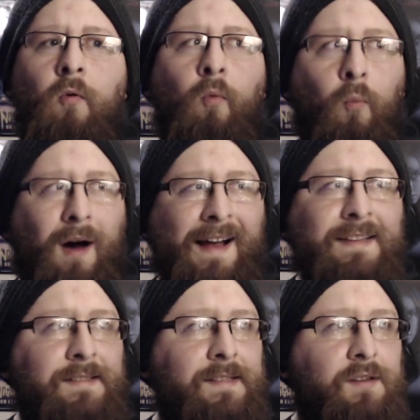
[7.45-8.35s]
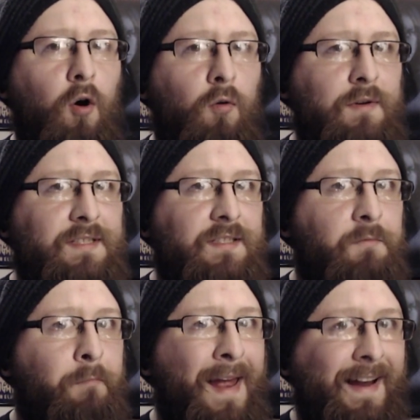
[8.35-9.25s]
Why is this always a
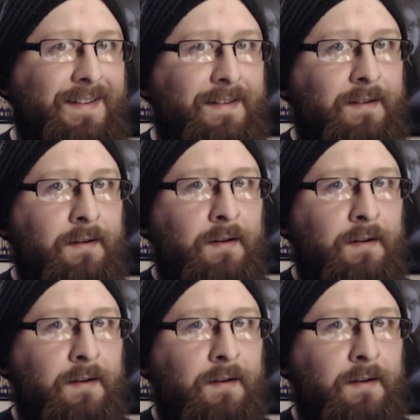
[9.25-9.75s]
debate?